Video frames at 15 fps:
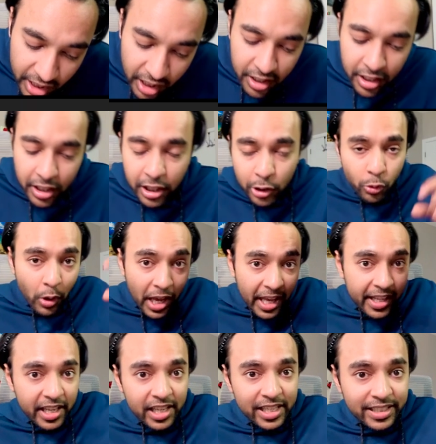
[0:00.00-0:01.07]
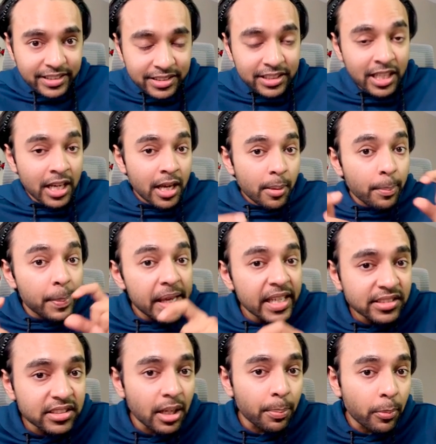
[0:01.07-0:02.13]
a new array list
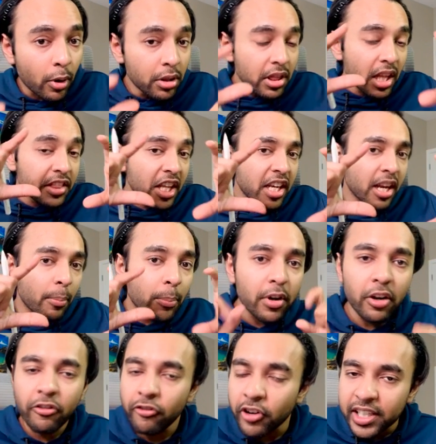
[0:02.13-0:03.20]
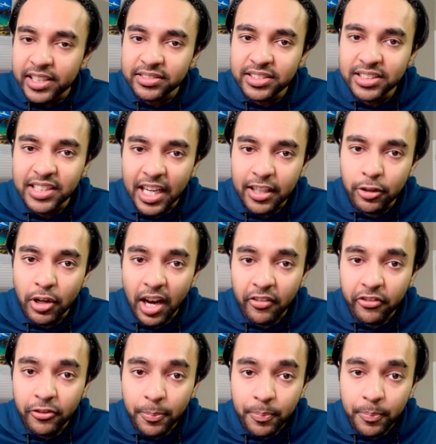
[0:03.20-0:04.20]
based upon the number of vertices that you have.